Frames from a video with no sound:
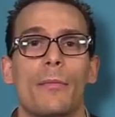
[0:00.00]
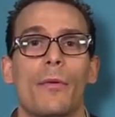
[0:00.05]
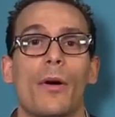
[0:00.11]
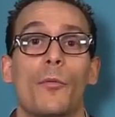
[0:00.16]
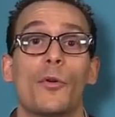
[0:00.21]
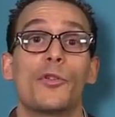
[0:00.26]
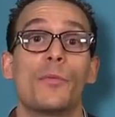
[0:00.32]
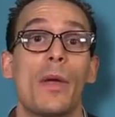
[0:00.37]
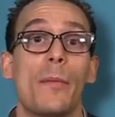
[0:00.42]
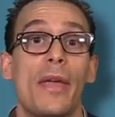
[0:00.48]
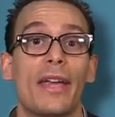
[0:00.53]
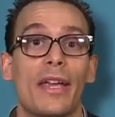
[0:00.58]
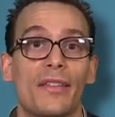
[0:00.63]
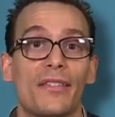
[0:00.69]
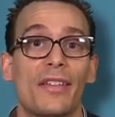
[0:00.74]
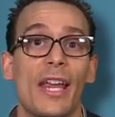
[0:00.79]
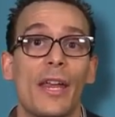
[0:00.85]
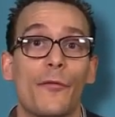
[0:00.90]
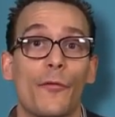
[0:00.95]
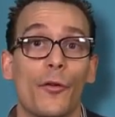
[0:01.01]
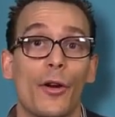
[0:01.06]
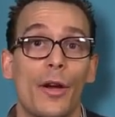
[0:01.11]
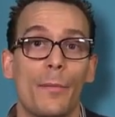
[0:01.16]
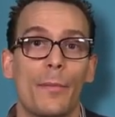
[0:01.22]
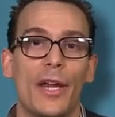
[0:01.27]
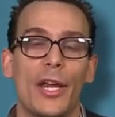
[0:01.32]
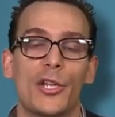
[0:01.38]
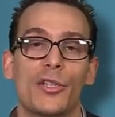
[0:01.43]
which may make it safer
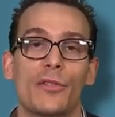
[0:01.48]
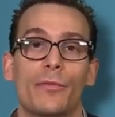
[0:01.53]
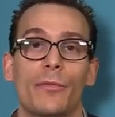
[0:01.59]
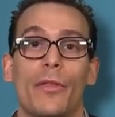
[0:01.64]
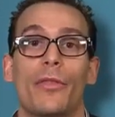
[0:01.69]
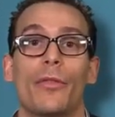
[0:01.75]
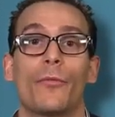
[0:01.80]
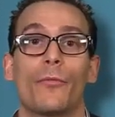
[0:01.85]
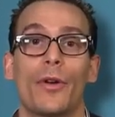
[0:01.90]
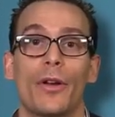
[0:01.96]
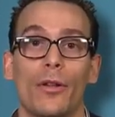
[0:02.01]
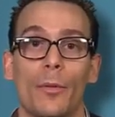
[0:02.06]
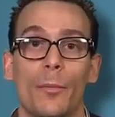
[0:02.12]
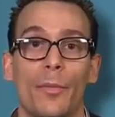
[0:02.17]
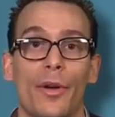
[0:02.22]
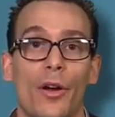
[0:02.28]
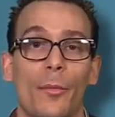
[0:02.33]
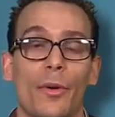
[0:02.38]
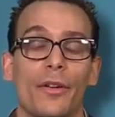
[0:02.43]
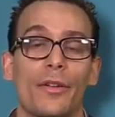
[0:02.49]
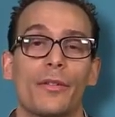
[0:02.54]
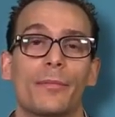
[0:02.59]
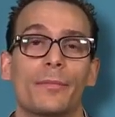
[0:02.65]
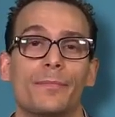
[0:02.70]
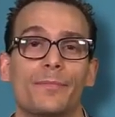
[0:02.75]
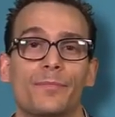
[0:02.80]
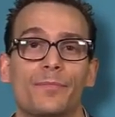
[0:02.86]
in patients with renal impairment.